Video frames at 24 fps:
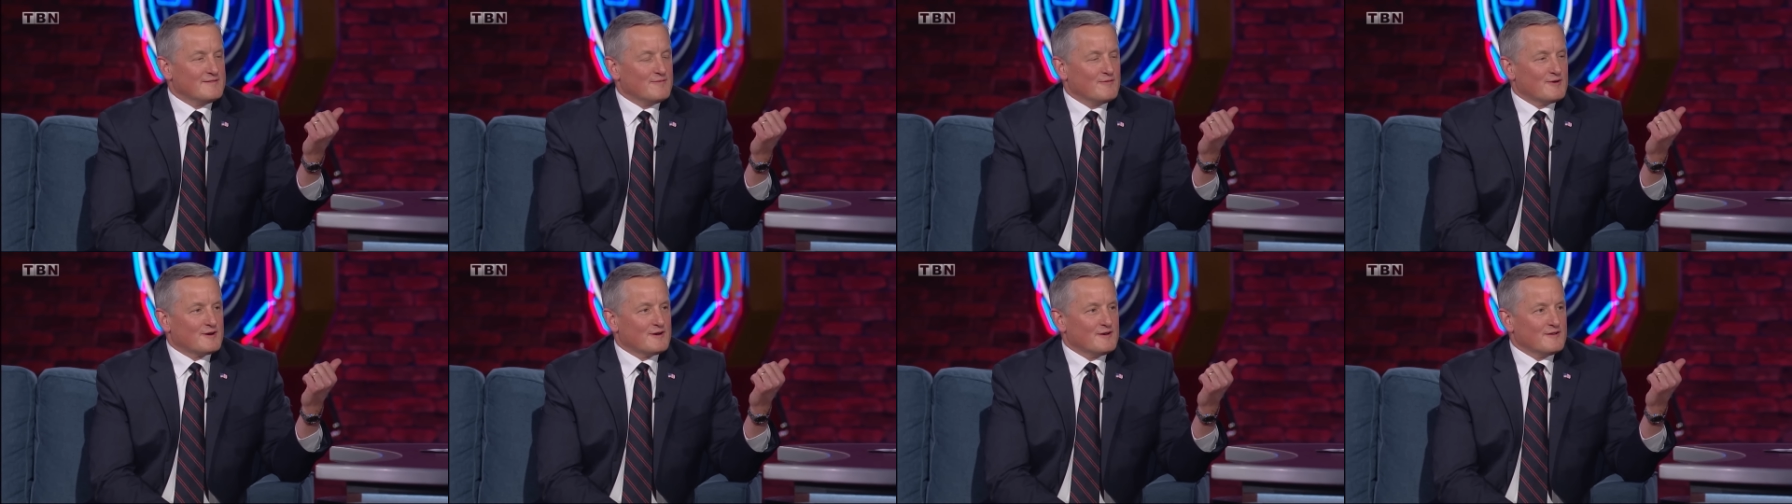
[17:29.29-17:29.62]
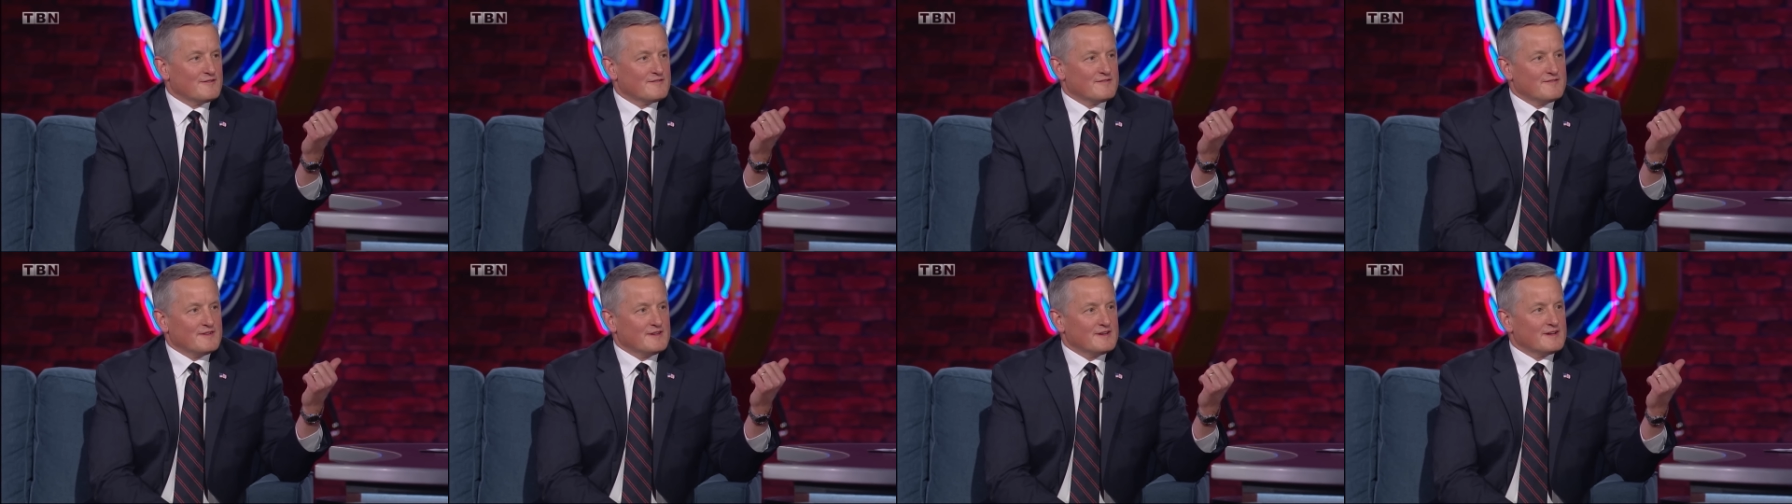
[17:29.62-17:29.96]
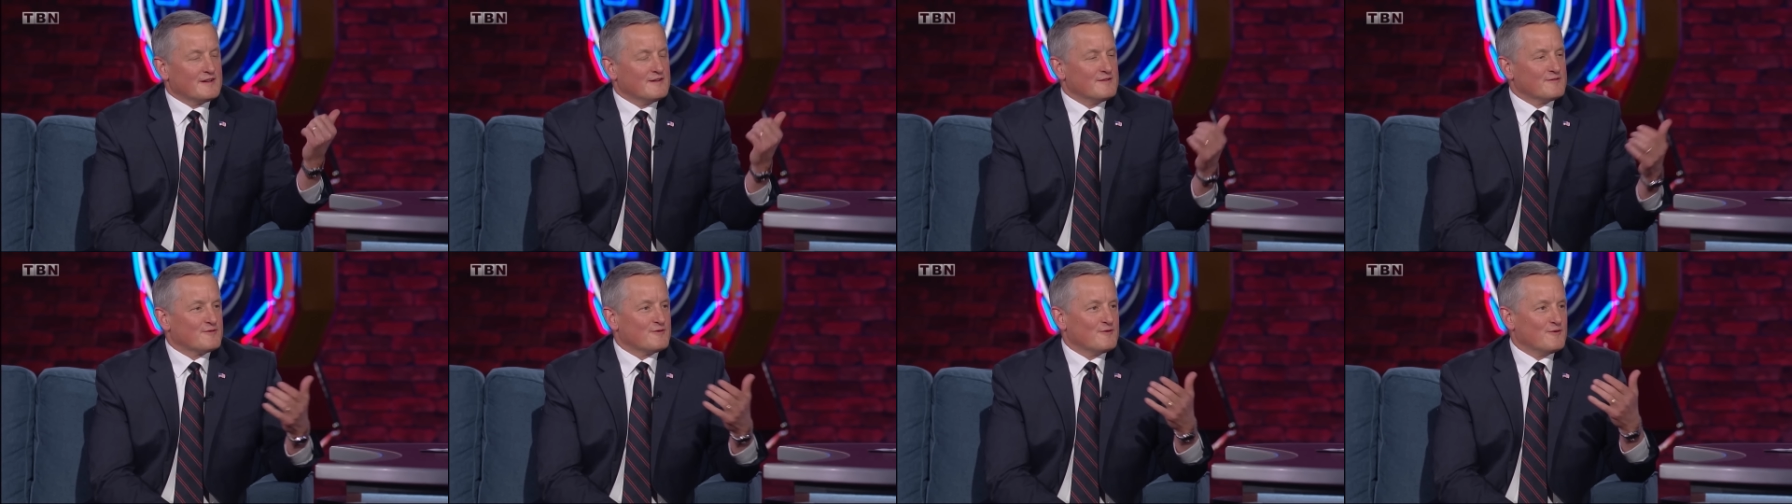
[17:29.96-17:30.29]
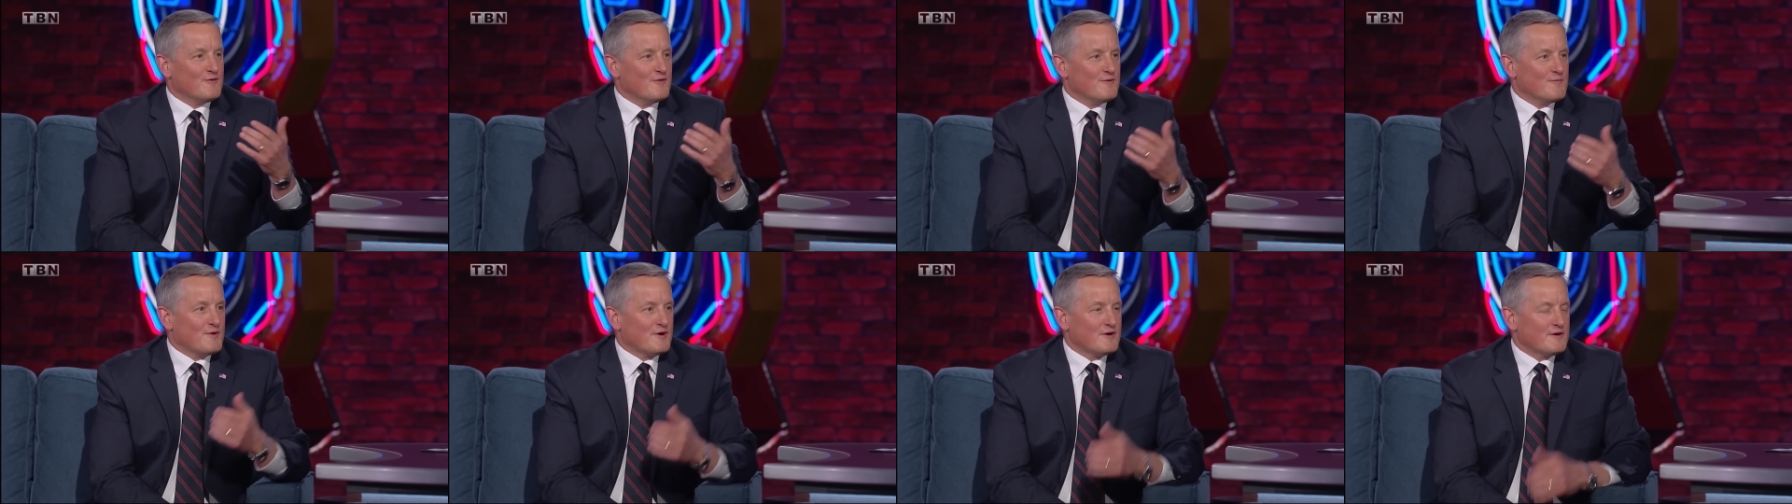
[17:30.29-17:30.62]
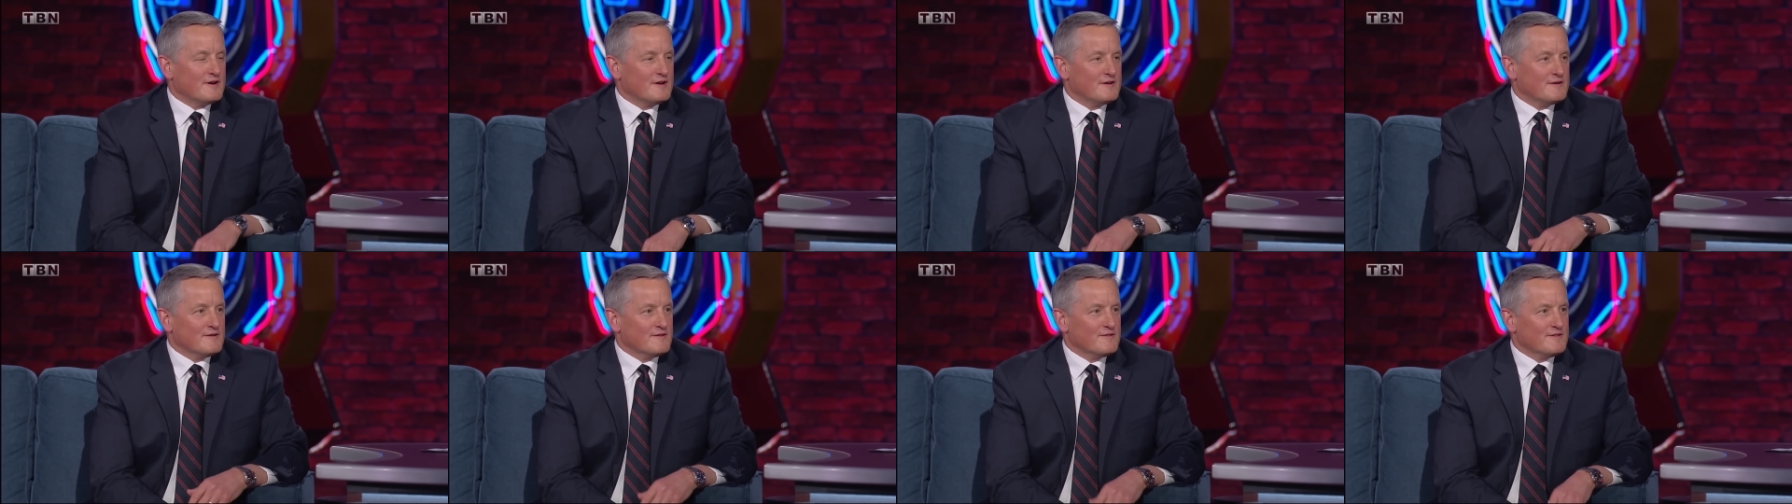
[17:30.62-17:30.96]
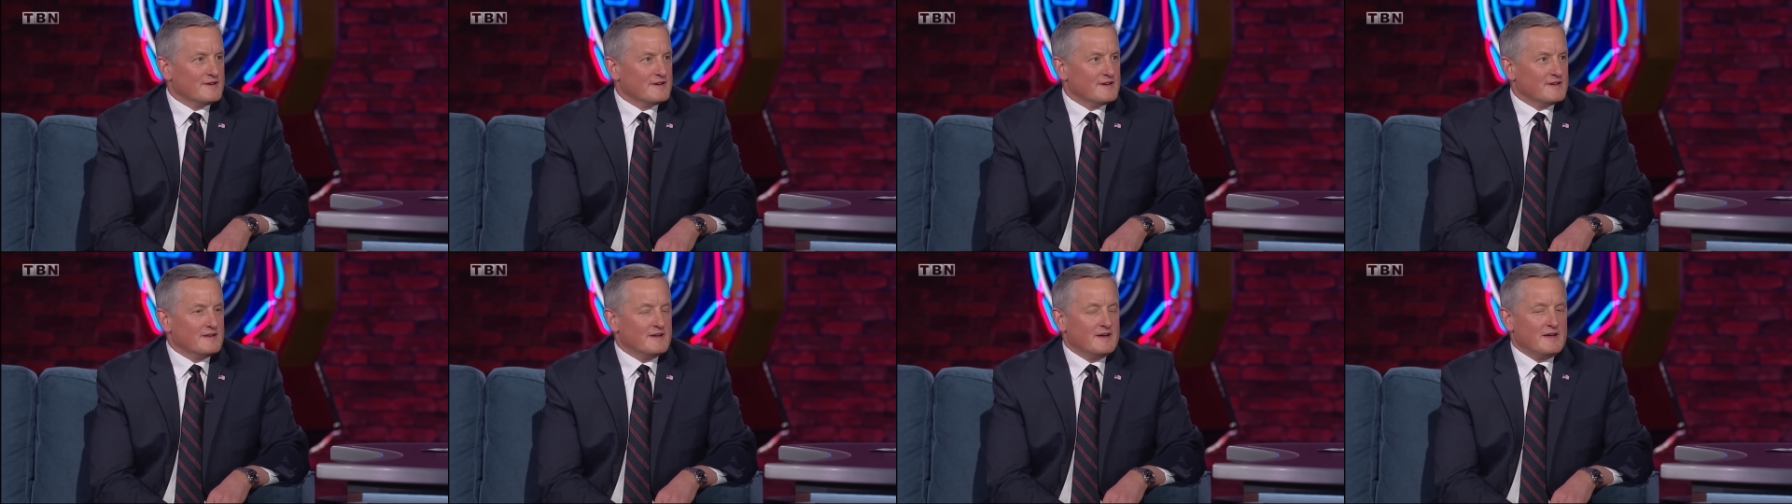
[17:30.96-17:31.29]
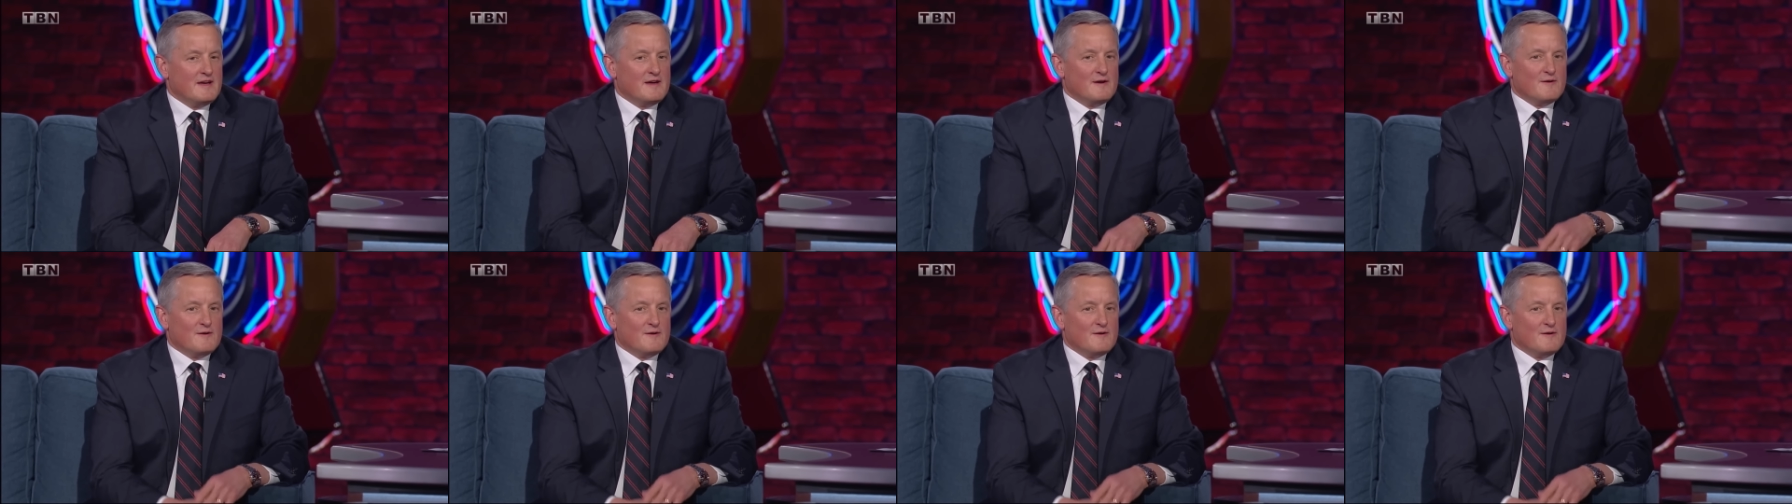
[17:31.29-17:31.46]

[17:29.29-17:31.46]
because they control the market on that.